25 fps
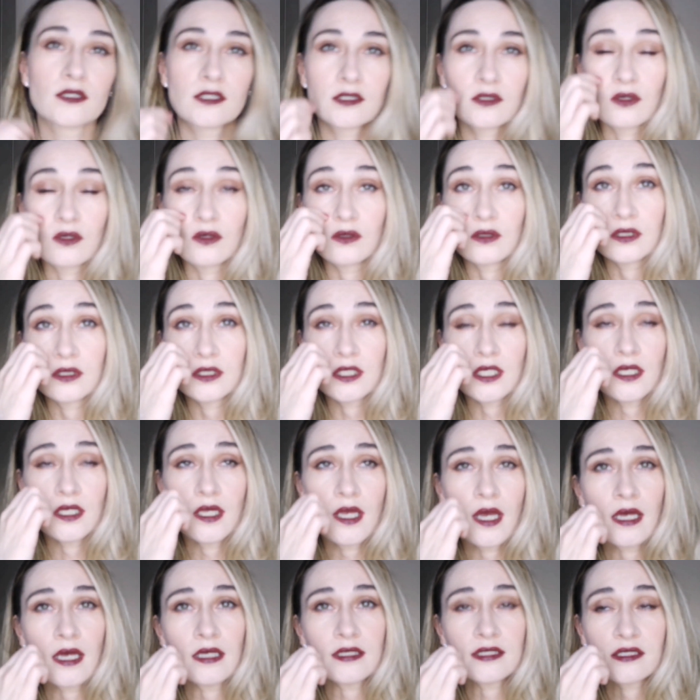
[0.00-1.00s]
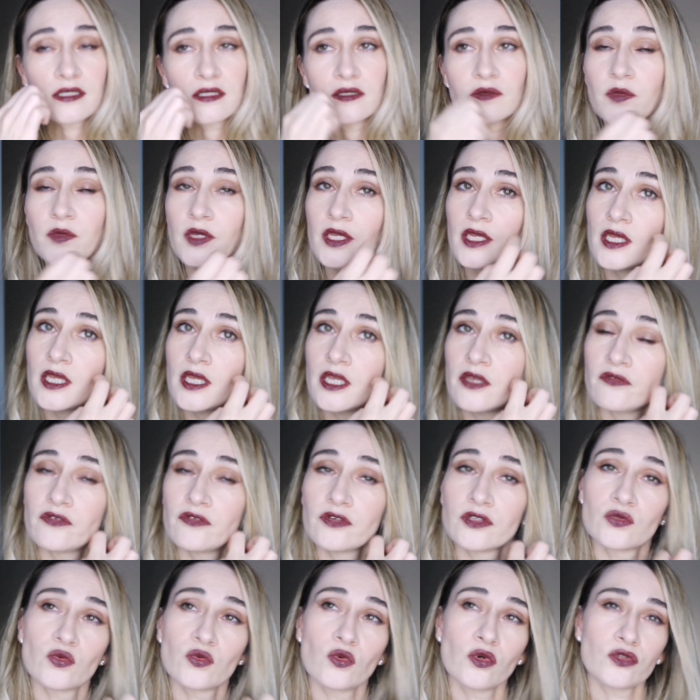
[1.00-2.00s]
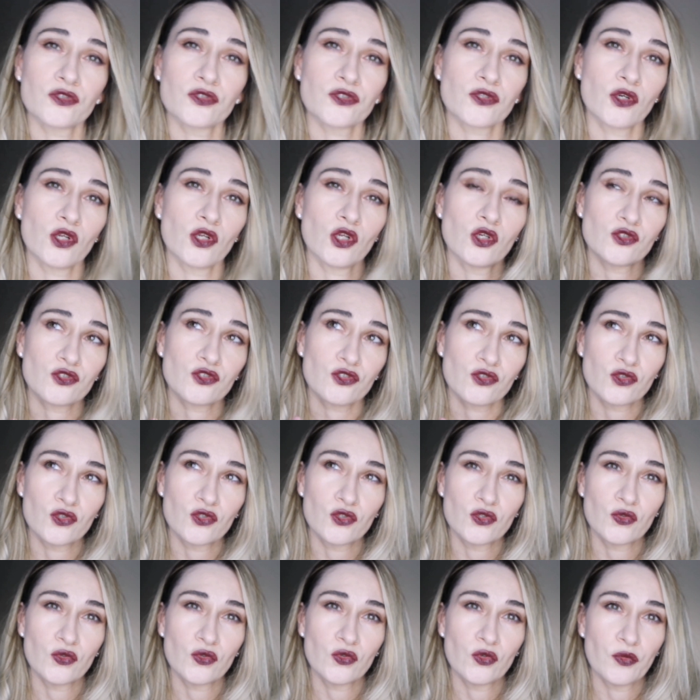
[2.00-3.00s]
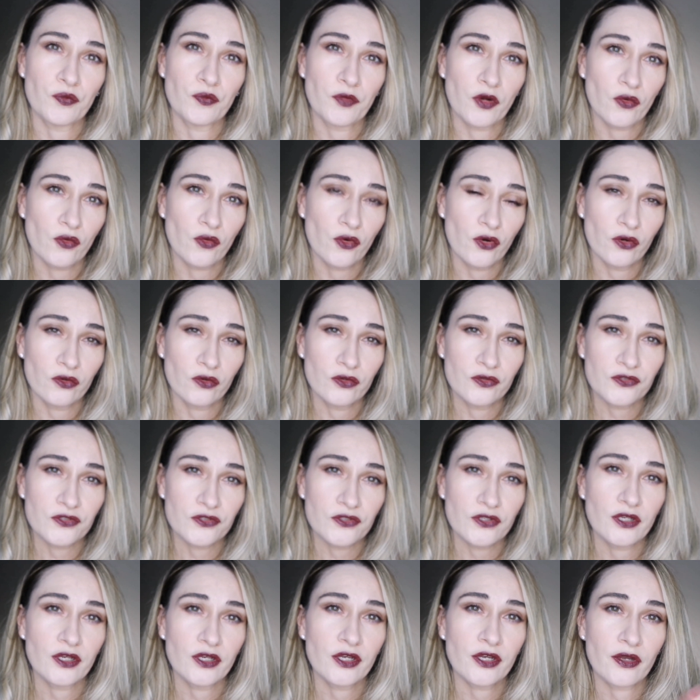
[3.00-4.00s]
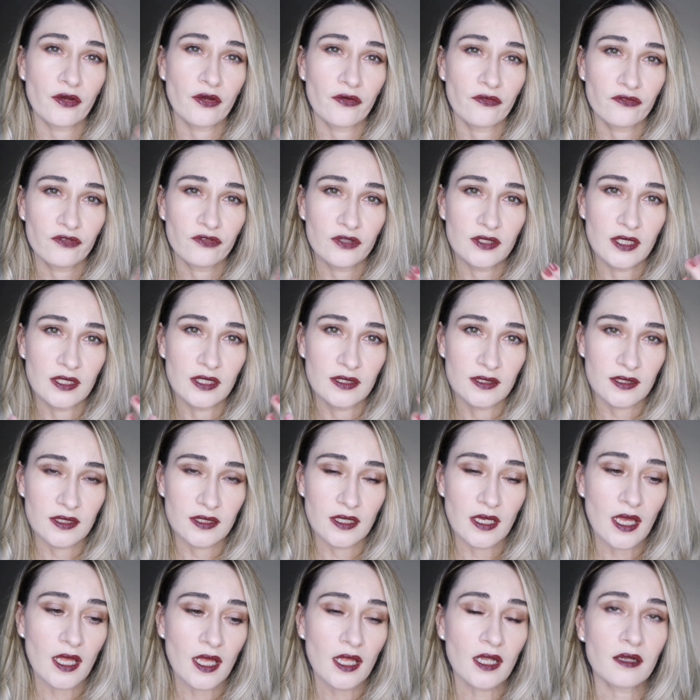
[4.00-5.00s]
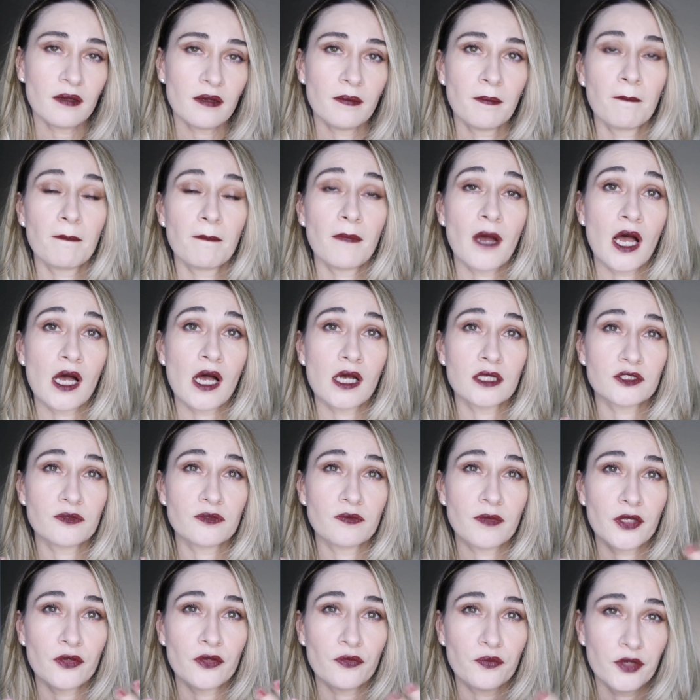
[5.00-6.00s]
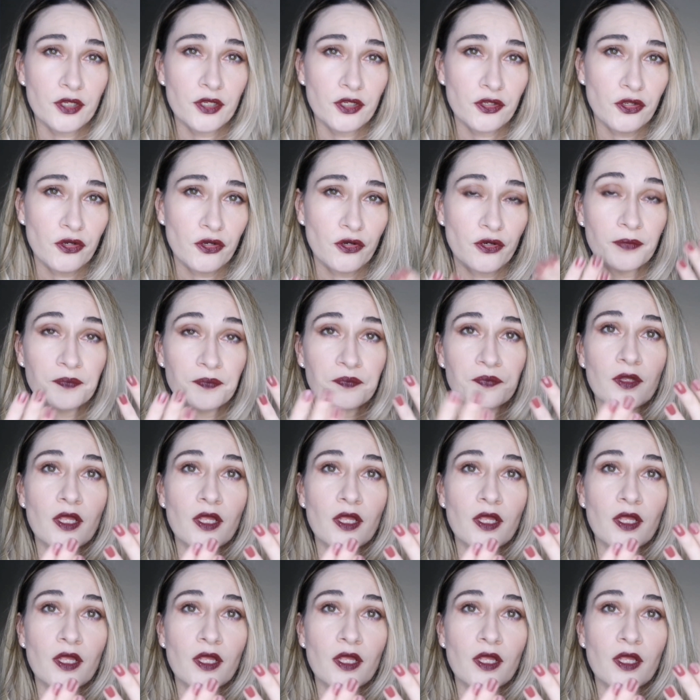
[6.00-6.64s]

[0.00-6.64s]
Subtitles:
So they asked me if it was close to Rose Confidential, but in my opinion